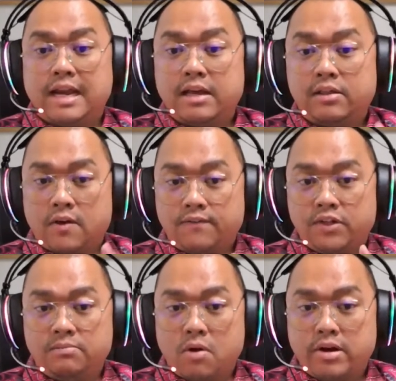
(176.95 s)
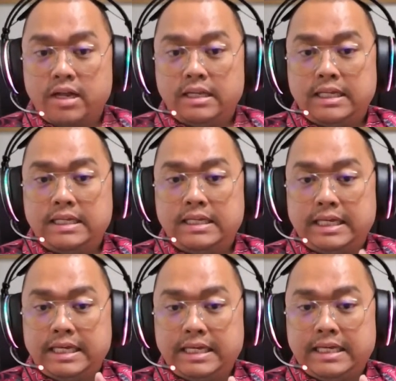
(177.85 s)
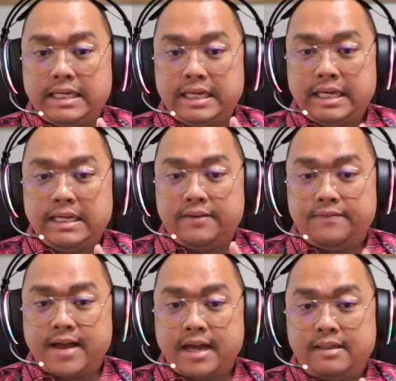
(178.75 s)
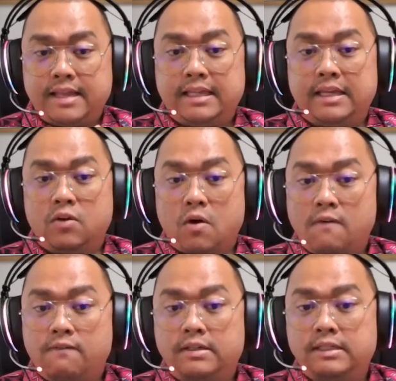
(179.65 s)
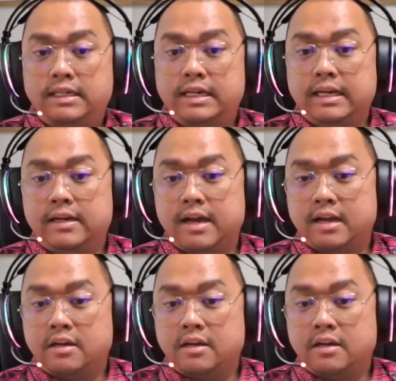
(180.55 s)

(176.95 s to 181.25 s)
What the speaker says: So the strength of this model in the fact that it offers